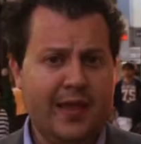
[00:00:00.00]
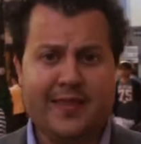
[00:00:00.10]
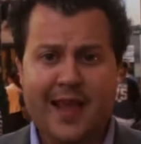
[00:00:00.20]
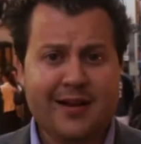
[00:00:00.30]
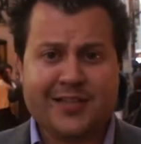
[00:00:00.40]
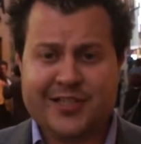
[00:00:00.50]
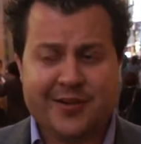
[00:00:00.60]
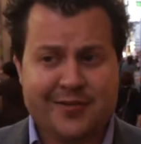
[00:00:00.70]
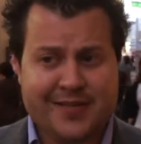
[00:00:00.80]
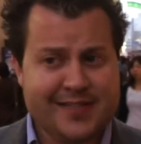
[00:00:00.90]
In the
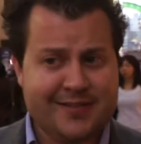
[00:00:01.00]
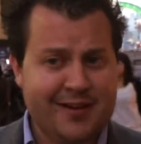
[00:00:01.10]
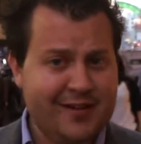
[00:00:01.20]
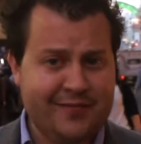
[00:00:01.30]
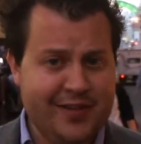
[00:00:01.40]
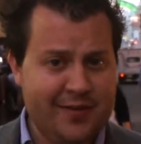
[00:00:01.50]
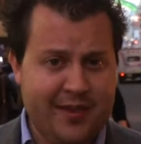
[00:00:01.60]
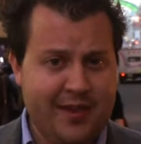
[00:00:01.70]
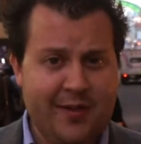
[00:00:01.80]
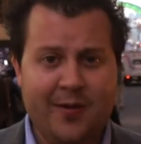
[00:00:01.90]
Harajuku district of
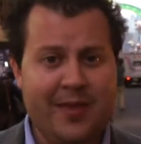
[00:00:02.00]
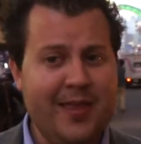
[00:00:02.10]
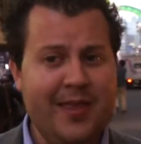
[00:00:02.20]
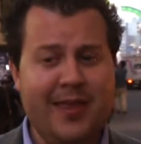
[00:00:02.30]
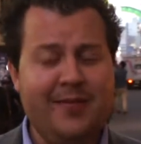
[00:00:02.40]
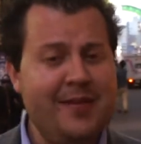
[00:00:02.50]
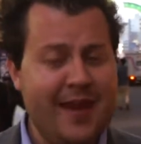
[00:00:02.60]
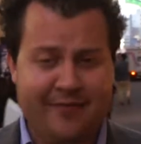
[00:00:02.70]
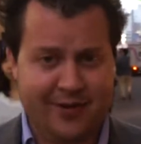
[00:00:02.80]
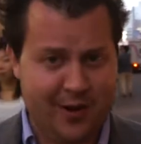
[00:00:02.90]
Tokyo, you
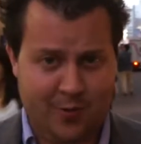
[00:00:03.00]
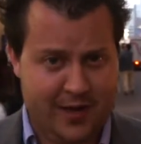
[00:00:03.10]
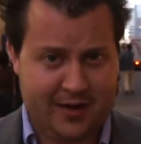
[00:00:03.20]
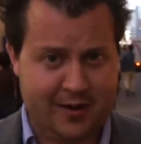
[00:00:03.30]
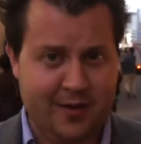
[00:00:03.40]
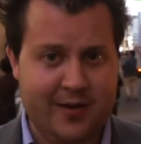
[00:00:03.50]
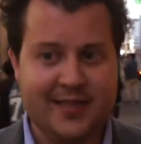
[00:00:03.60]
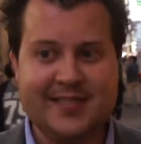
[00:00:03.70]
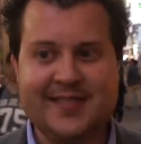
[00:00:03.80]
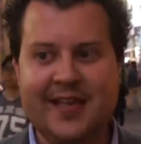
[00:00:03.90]
never know what you're going
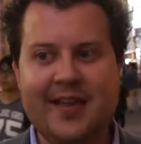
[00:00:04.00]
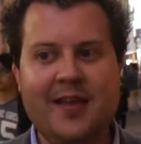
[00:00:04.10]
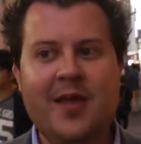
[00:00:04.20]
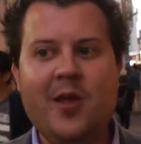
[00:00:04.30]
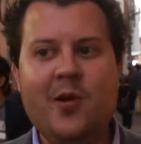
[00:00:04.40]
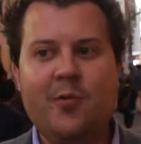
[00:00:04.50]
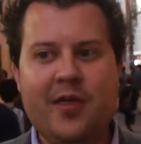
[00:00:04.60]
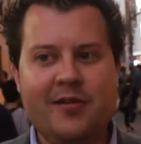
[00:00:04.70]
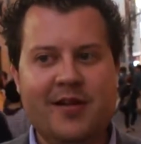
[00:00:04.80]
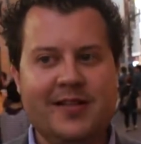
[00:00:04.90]
to see.
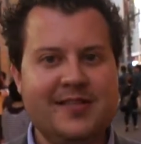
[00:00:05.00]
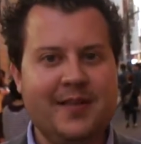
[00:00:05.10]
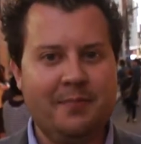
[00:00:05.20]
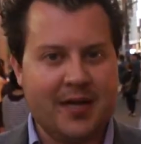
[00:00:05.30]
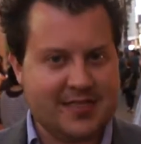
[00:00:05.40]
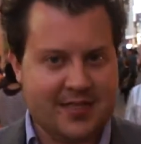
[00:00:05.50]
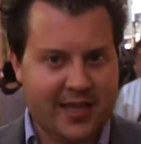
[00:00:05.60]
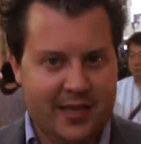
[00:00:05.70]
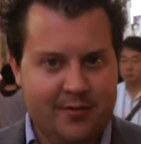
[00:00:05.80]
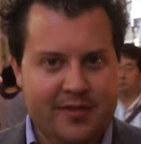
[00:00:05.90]
Whether it's the
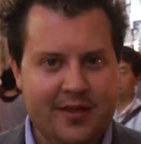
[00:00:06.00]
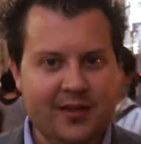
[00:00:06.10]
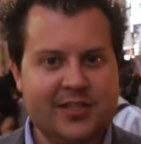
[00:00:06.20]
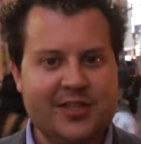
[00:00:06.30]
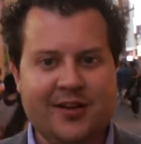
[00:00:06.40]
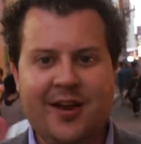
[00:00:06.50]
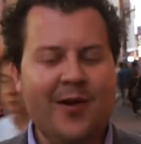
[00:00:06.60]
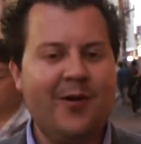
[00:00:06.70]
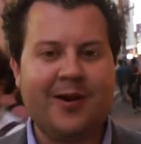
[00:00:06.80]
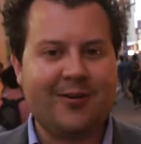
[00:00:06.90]
bustling youth culture
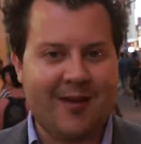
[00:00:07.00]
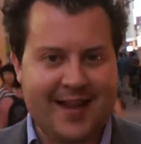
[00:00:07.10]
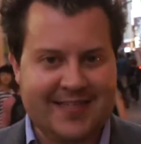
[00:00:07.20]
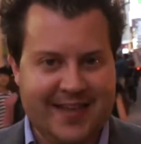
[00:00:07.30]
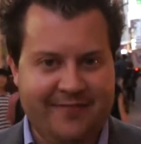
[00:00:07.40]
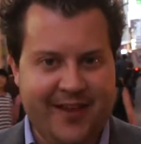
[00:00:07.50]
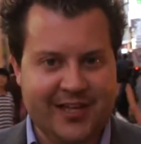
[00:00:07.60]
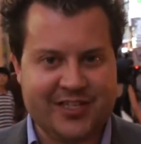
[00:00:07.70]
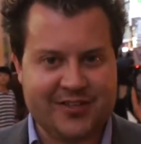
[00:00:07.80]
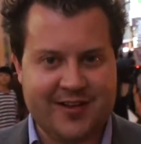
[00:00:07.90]
or crazy
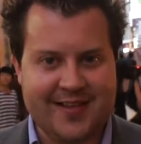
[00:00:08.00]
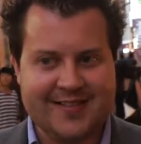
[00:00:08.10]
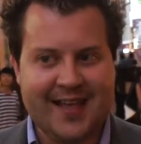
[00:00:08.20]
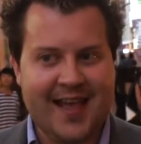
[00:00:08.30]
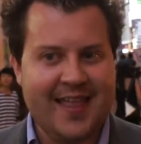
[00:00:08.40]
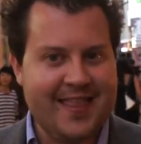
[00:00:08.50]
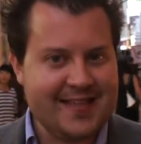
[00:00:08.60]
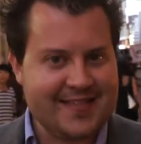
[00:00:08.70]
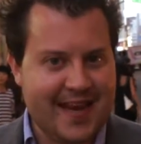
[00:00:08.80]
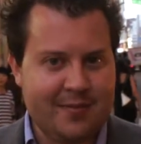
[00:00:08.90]
fashion trends,
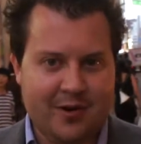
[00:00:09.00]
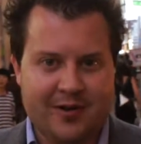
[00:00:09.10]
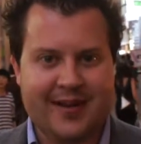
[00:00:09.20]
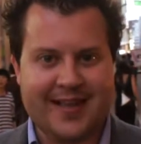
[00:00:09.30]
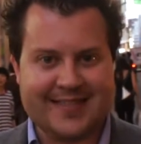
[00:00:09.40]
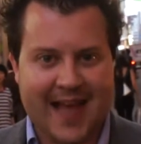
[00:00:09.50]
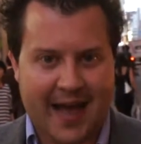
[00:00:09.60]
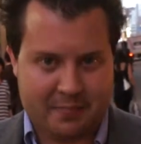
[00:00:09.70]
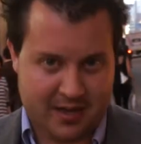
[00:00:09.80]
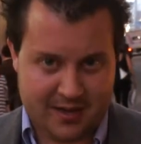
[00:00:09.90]
this neighborhood is
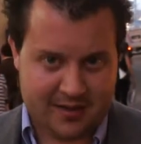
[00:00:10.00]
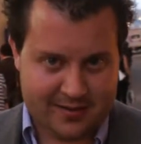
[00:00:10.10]
hopping.